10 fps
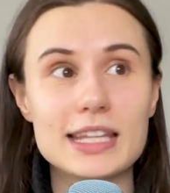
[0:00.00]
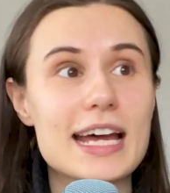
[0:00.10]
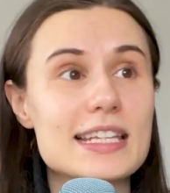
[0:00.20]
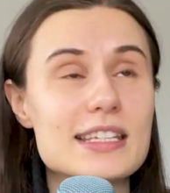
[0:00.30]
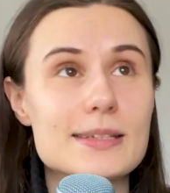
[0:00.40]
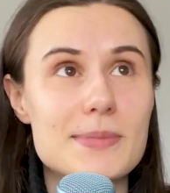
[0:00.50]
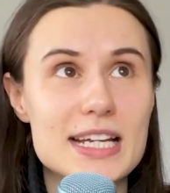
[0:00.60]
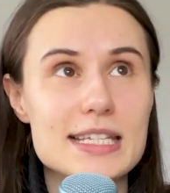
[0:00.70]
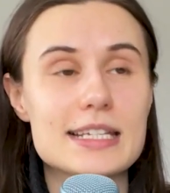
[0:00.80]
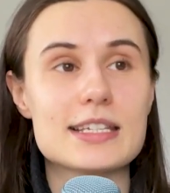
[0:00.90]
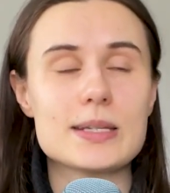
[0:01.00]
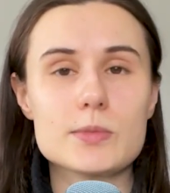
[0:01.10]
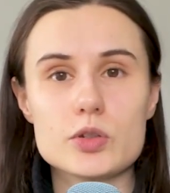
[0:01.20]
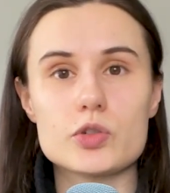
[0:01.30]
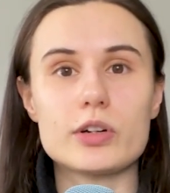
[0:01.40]
that's the best system
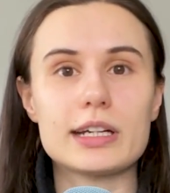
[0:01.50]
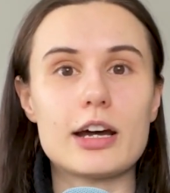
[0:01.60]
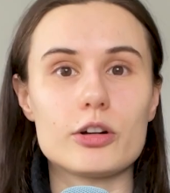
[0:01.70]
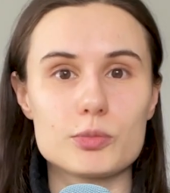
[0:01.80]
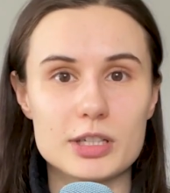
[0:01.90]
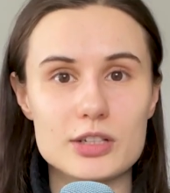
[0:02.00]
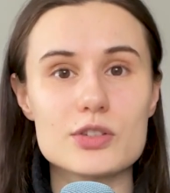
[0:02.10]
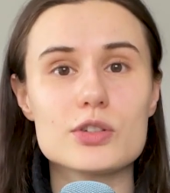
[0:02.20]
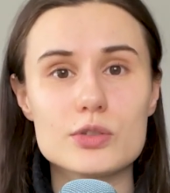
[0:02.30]
to try out because